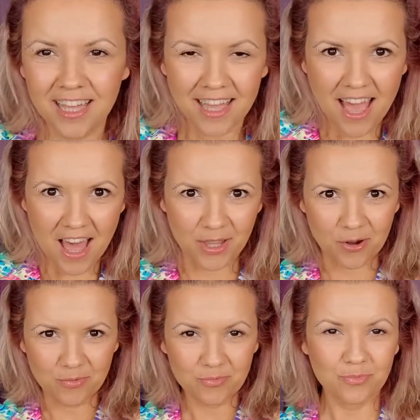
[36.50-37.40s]

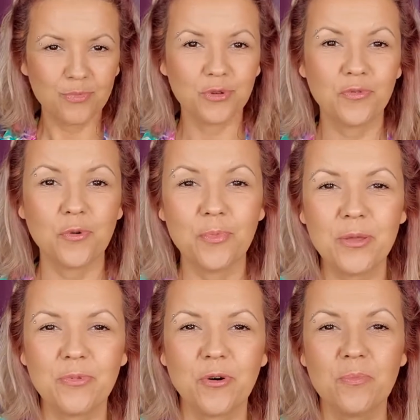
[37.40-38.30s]
Hello, beautiful
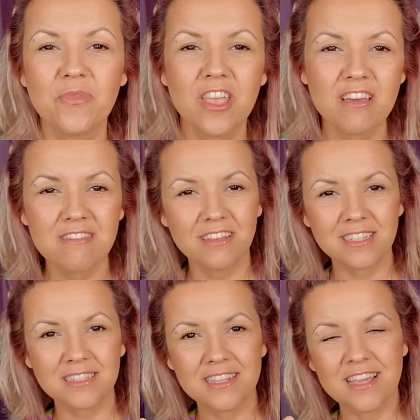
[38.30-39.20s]
people.
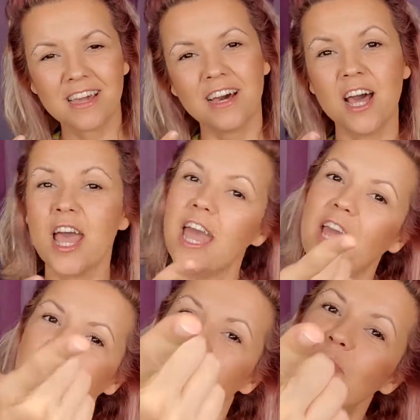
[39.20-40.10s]
This is Nika,
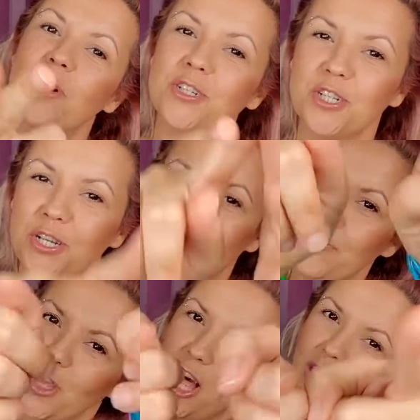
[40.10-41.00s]
and you're watching
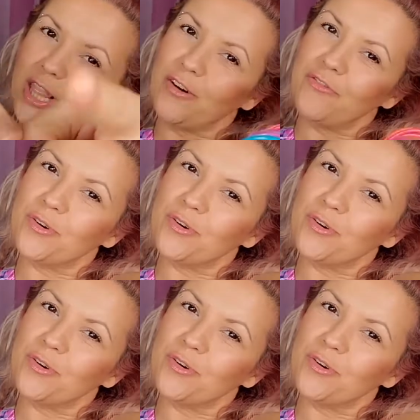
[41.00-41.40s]
Love for